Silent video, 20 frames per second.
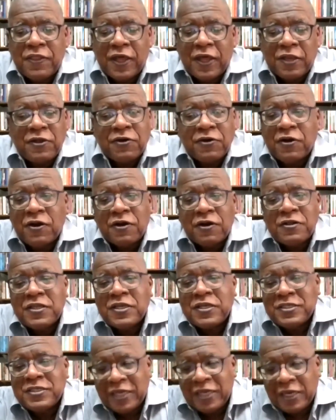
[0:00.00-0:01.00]
that you
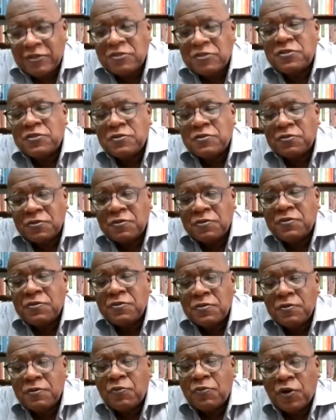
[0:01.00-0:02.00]
can't attend to
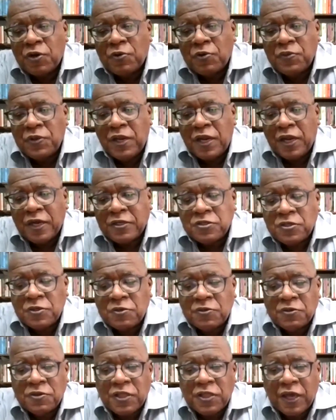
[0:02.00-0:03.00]
what we like
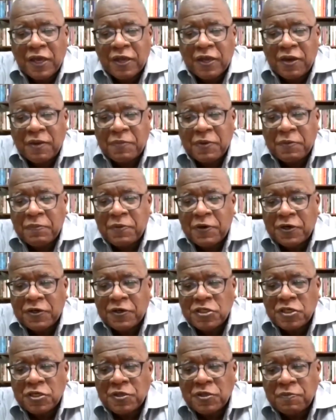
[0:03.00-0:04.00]
to call the academic
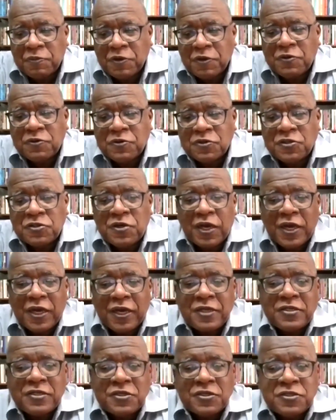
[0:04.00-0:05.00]
project because your
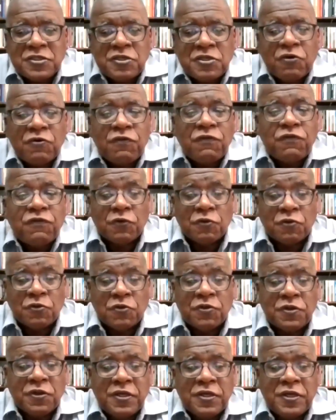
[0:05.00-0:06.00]
hands are so
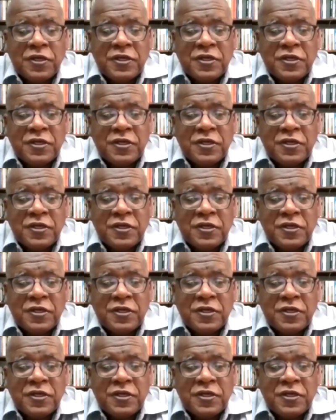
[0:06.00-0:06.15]
full